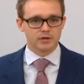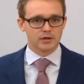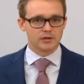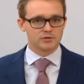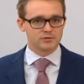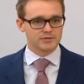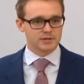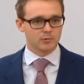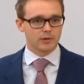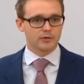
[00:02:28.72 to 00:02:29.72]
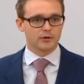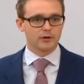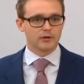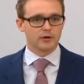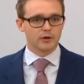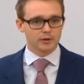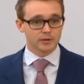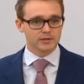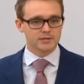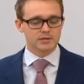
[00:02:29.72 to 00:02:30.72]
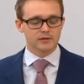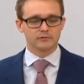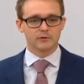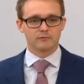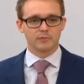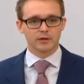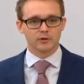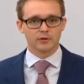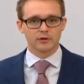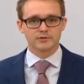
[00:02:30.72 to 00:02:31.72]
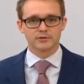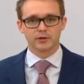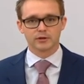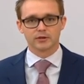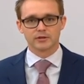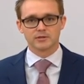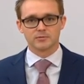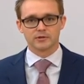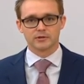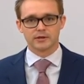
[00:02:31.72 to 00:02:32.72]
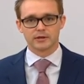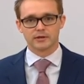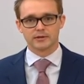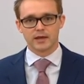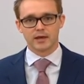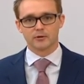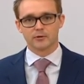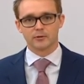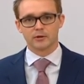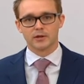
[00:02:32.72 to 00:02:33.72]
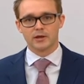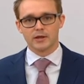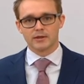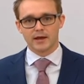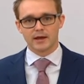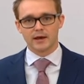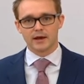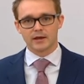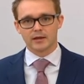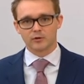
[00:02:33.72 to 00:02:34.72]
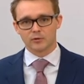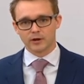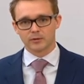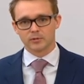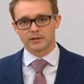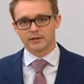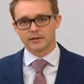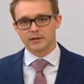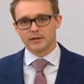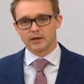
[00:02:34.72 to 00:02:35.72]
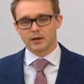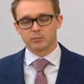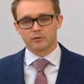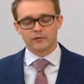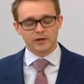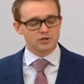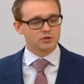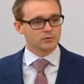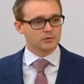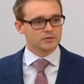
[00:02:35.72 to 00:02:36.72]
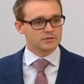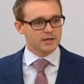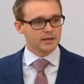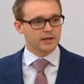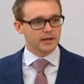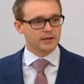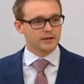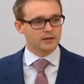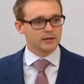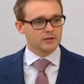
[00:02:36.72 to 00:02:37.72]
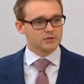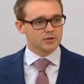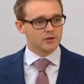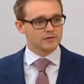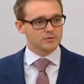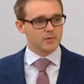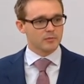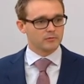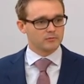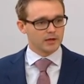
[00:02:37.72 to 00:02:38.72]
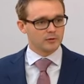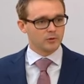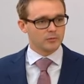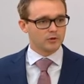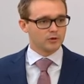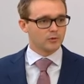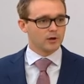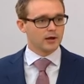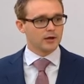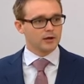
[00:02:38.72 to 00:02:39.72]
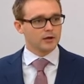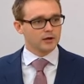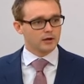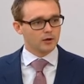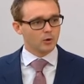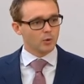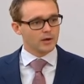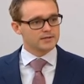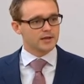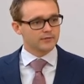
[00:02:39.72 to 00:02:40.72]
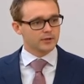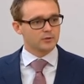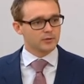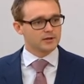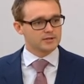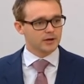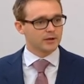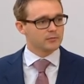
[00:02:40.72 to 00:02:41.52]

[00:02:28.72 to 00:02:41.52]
uh, two C-130 Hercules, and I've, I've been on those Hercules with the, uh, the air crew, and they are incredibly uh, professional and dedicated service men, men and women who are uh, always have the humanitarian